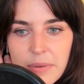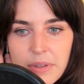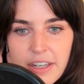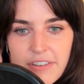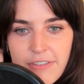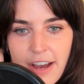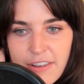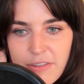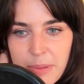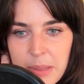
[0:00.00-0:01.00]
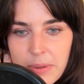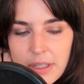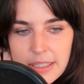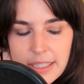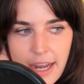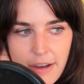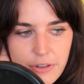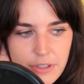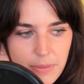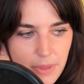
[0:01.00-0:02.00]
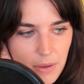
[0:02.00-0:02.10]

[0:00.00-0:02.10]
were like 5 people on staff or something